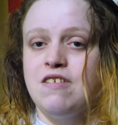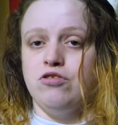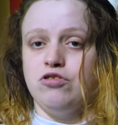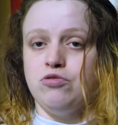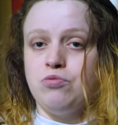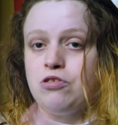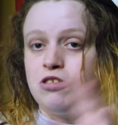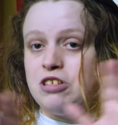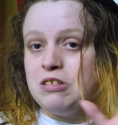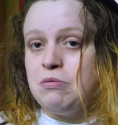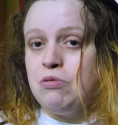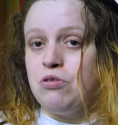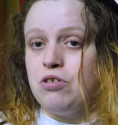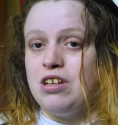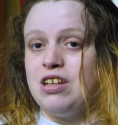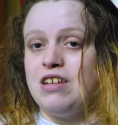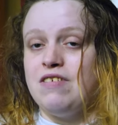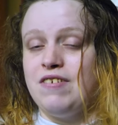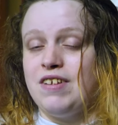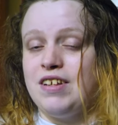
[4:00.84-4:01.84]
or just what
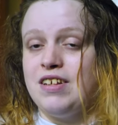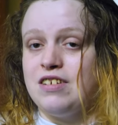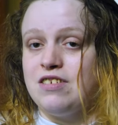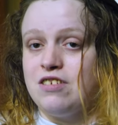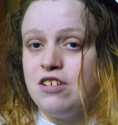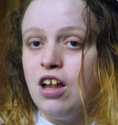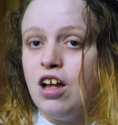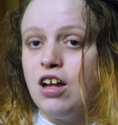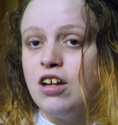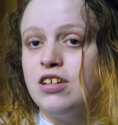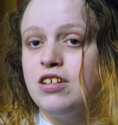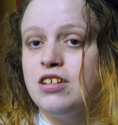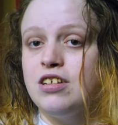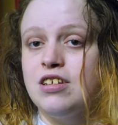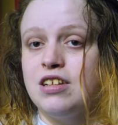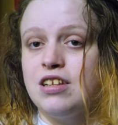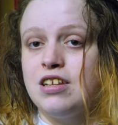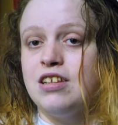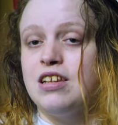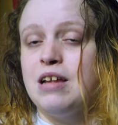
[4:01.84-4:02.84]
supported living is like,
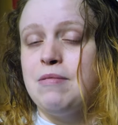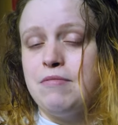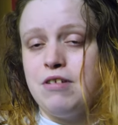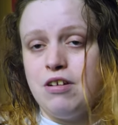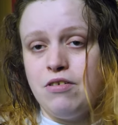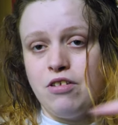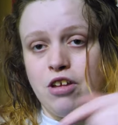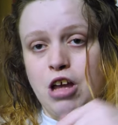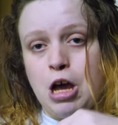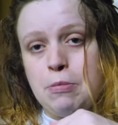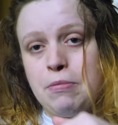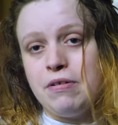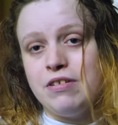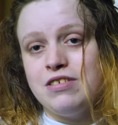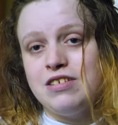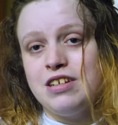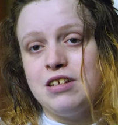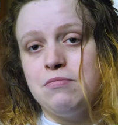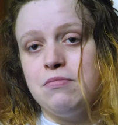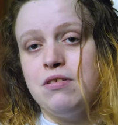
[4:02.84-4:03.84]
let me know in the
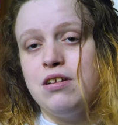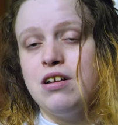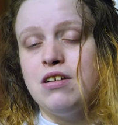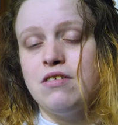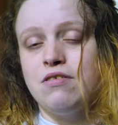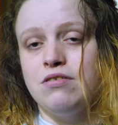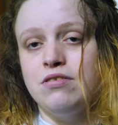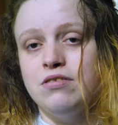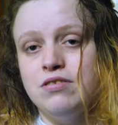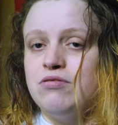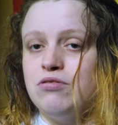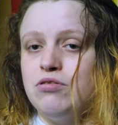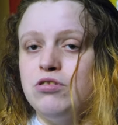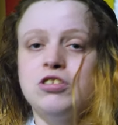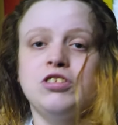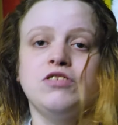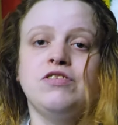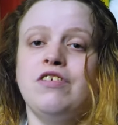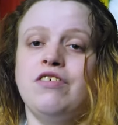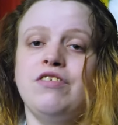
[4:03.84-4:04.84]
comments down below.
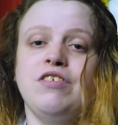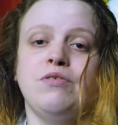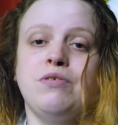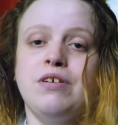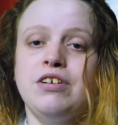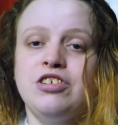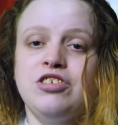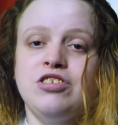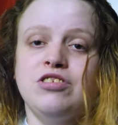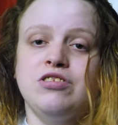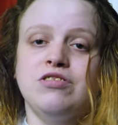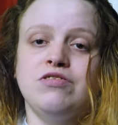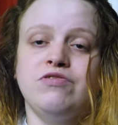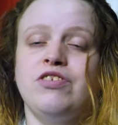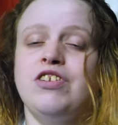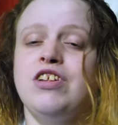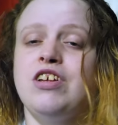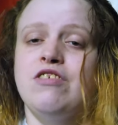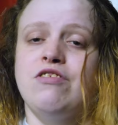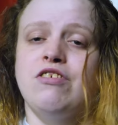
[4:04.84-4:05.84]
Also, if you have any questions,
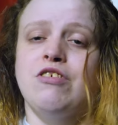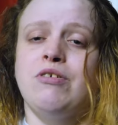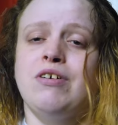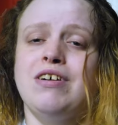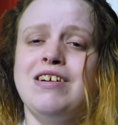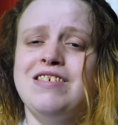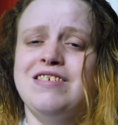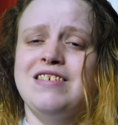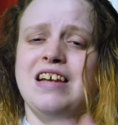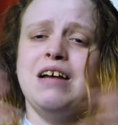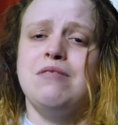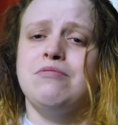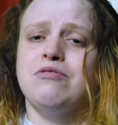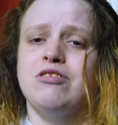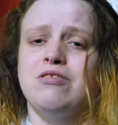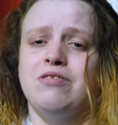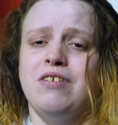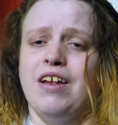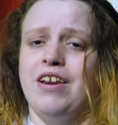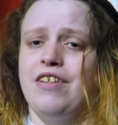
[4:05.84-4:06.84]
video requests,
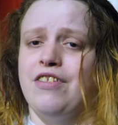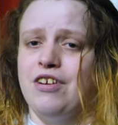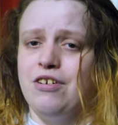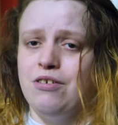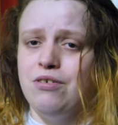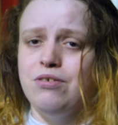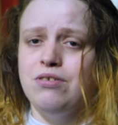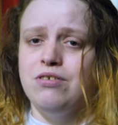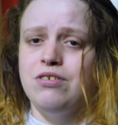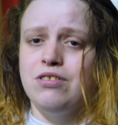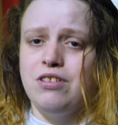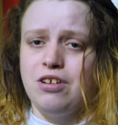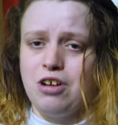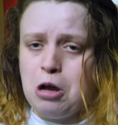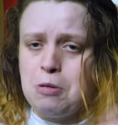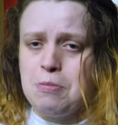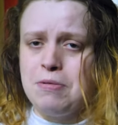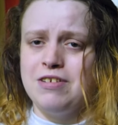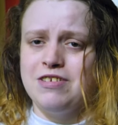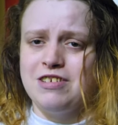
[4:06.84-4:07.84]
absolutely anything at all, the
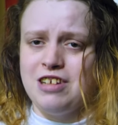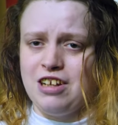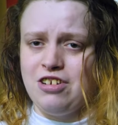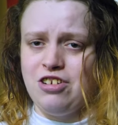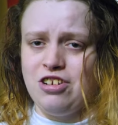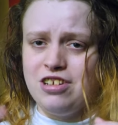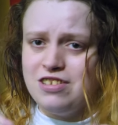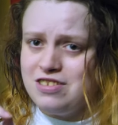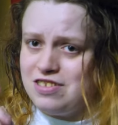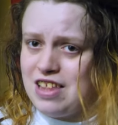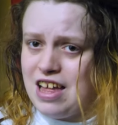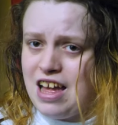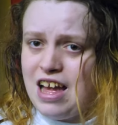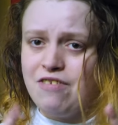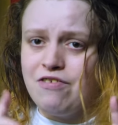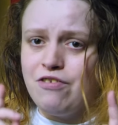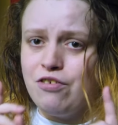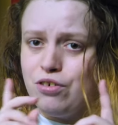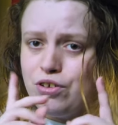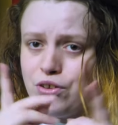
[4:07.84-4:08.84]
comment section is
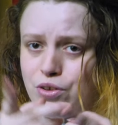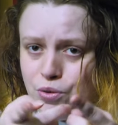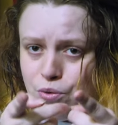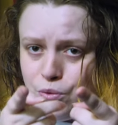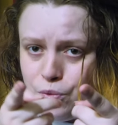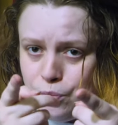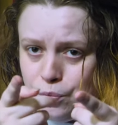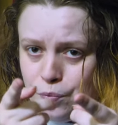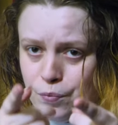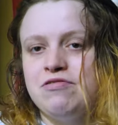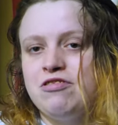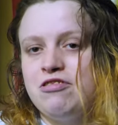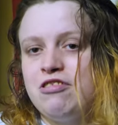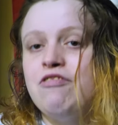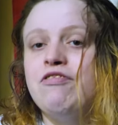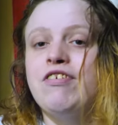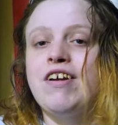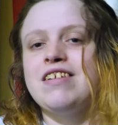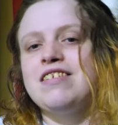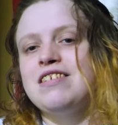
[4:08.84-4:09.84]
there for you.
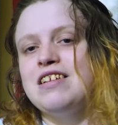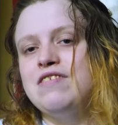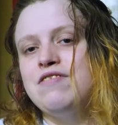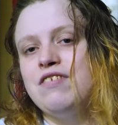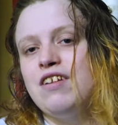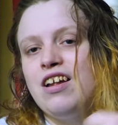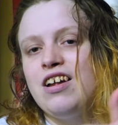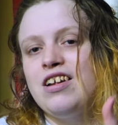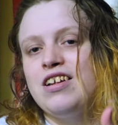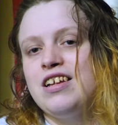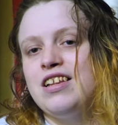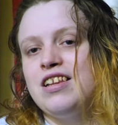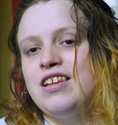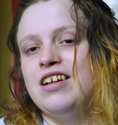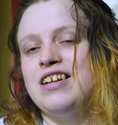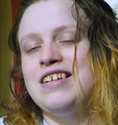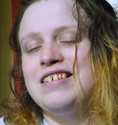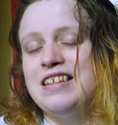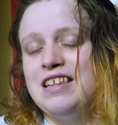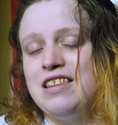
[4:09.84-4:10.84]
Don't forget to leave a like, and
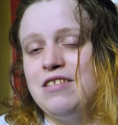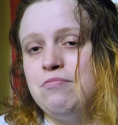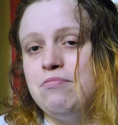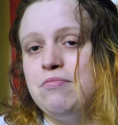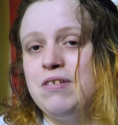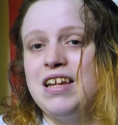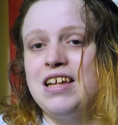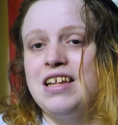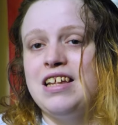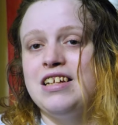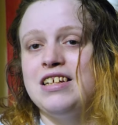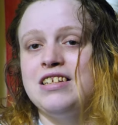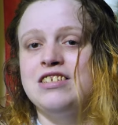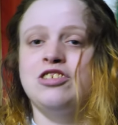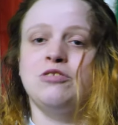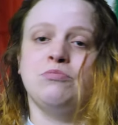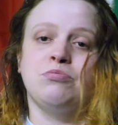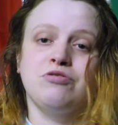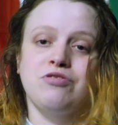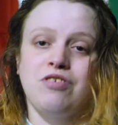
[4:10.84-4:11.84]
like I said at the beginning,
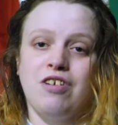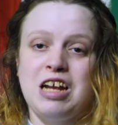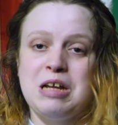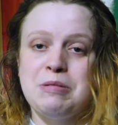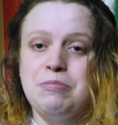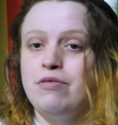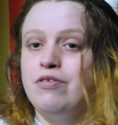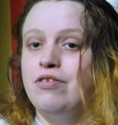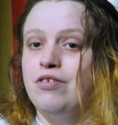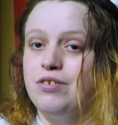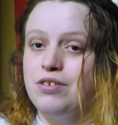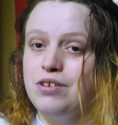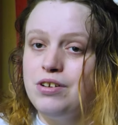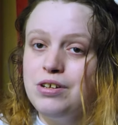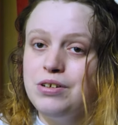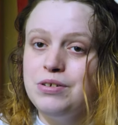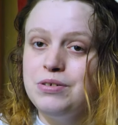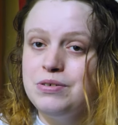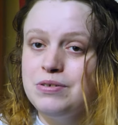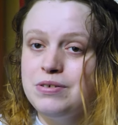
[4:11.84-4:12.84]
subscribe if you're
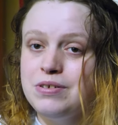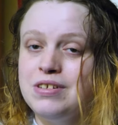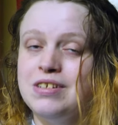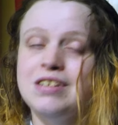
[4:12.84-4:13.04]
new,